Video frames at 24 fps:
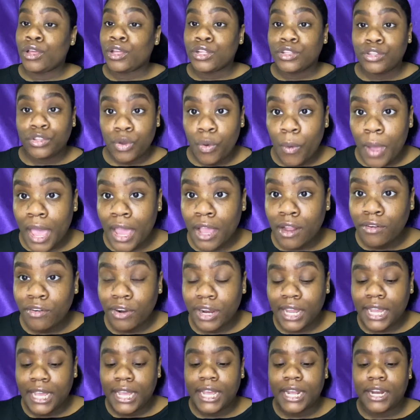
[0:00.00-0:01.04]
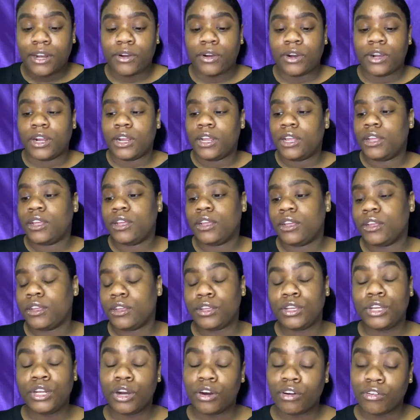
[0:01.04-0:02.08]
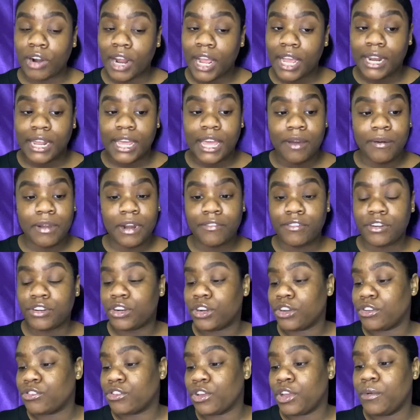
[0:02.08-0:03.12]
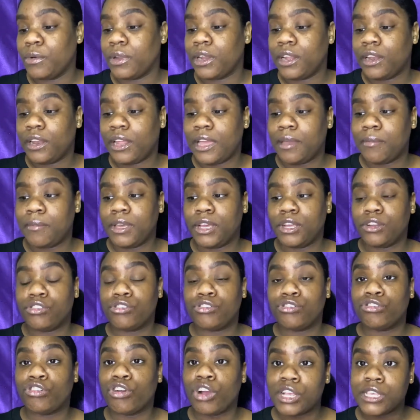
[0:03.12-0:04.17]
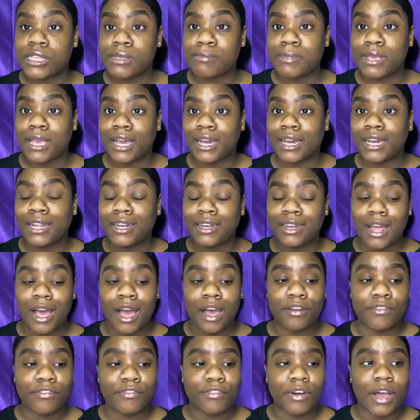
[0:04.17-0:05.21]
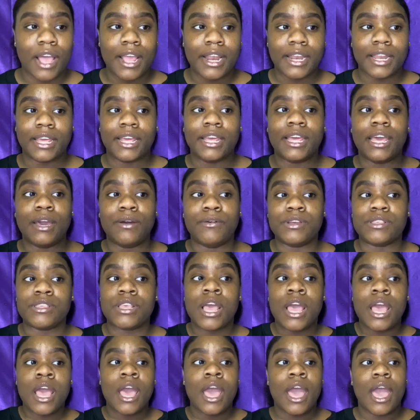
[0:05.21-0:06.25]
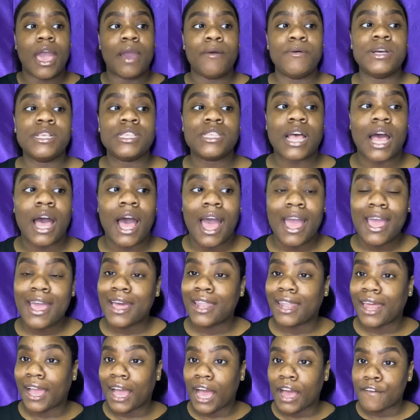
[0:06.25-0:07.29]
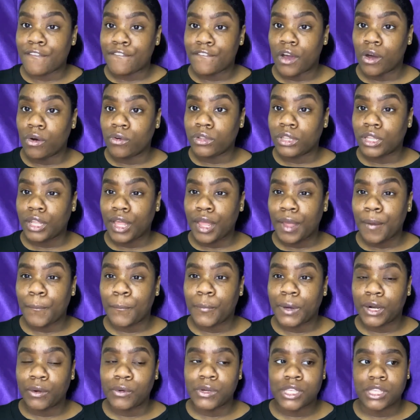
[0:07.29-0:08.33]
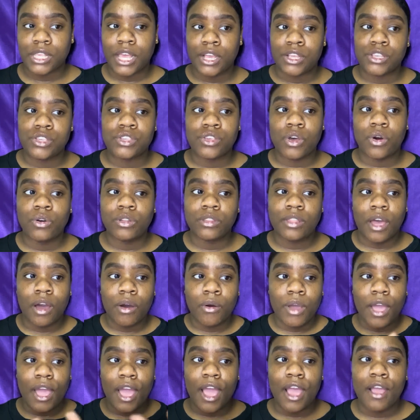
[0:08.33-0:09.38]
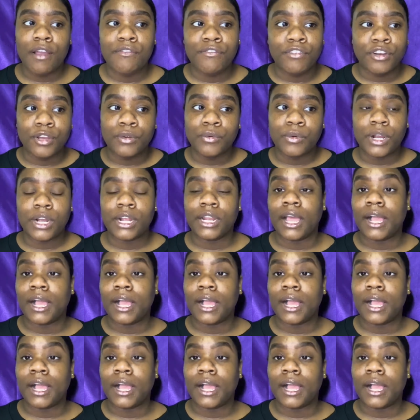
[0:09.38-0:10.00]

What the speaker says: Dwayne Reed or, you know, Rite Aid, whatever drugstore you want to name it. Trust me, I could not find it. I found it, but it was like sold out everywhere.